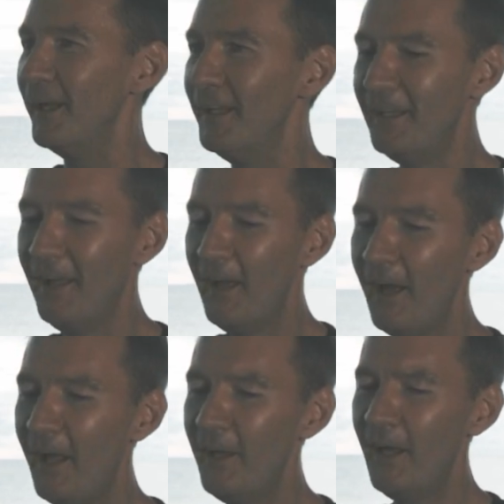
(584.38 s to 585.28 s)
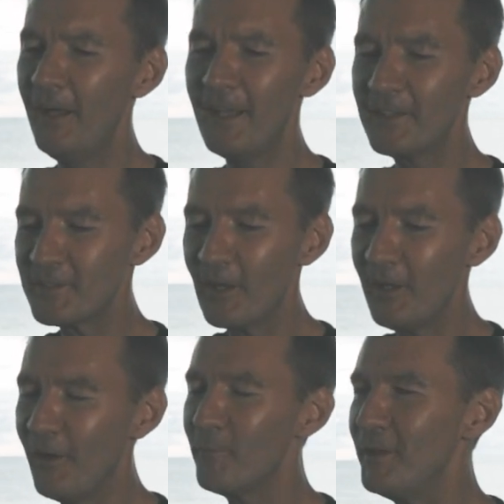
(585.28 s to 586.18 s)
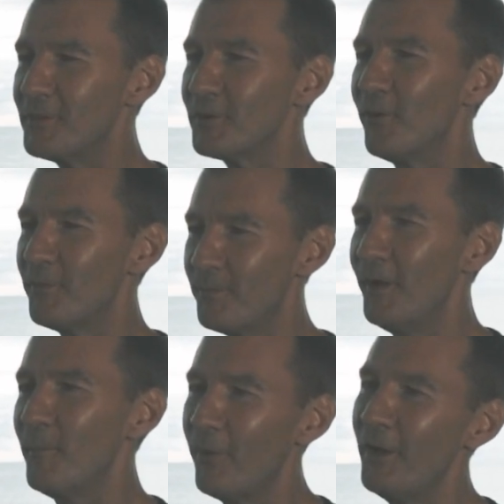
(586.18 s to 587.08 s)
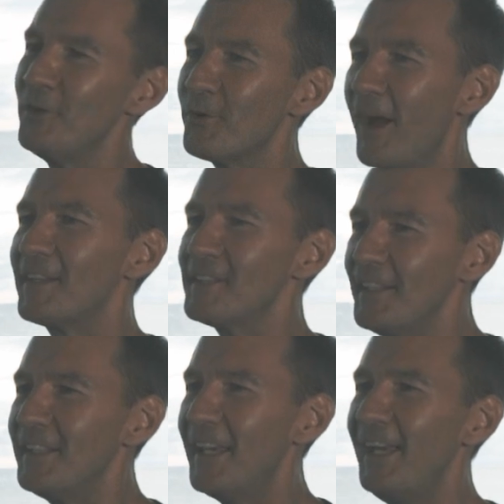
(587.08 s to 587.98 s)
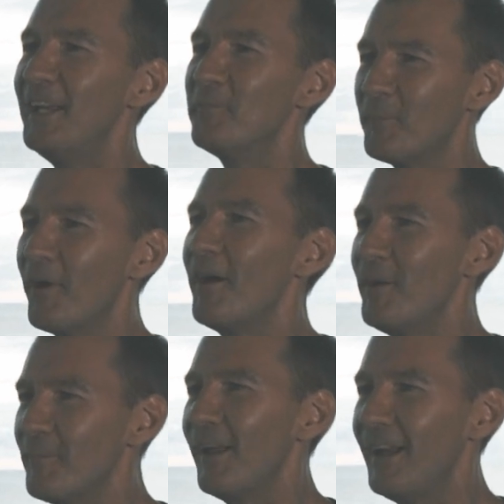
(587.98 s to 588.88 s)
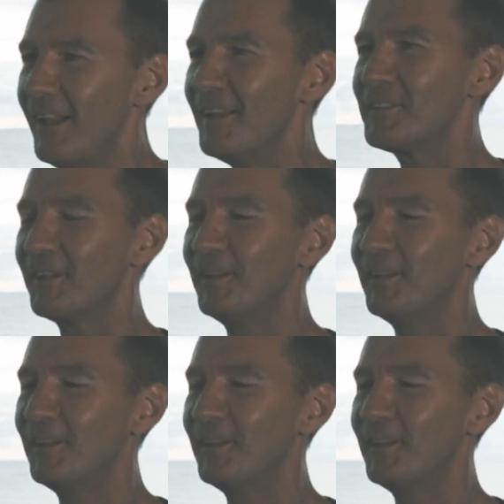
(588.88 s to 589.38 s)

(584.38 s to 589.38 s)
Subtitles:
it. And certainly I've been sort of putting tracks in key and preparing playlists.